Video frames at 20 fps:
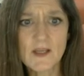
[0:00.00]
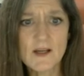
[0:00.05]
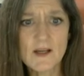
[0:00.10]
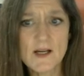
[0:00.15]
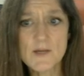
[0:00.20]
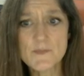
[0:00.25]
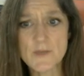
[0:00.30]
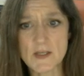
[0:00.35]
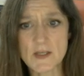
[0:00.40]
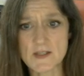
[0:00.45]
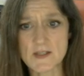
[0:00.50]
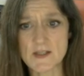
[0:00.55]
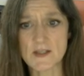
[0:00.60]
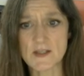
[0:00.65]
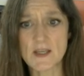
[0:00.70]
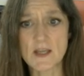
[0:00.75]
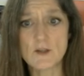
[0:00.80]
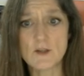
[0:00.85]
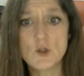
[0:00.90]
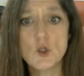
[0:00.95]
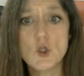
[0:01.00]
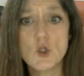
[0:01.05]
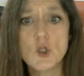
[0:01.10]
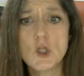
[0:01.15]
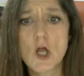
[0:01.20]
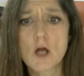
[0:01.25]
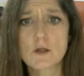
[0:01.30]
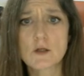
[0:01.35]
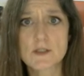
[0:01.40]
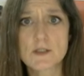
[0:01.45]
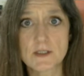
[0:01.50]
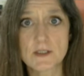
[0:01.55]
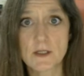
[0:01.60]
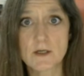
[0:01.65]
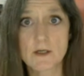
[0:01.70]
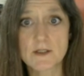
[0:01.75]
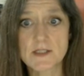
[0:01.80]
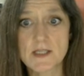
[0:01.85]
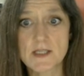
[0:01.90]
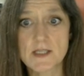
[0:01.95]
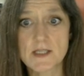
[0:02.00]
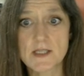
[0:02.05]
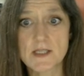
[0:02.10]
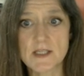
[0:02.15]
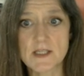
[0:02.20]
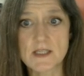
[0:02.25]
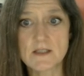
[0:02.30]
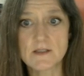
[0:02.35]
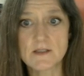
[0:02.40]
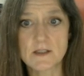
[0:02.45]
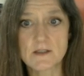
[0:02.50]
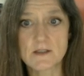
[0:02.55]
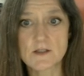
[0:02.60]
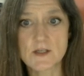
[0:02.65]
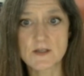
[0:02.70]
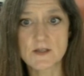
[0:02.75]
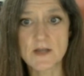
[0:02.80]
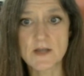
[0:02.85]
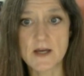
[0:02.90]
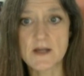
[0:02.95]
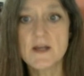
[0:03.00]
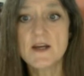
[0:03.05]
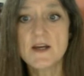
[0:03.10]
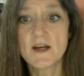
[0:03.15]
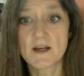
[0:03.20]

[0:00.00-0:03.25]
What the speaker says: So again, loads and loads to get your teeth into there.